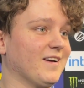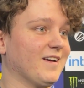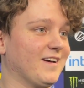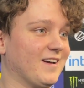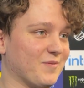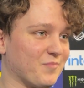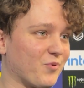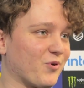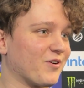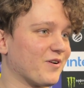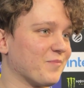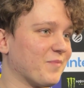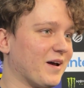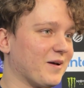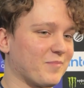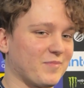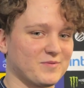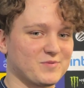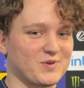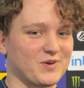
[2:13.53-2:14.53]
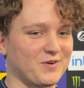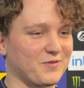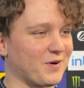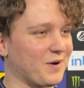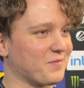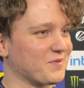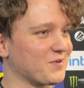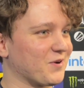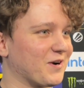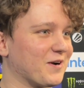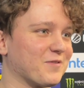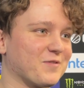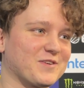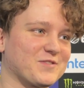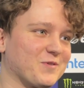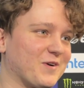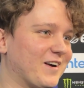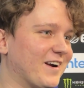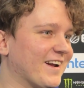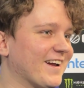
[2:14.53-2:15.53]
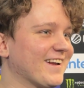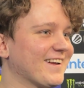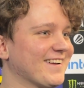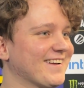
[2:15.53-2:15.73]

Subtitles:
important map. I'm sorry for swearing.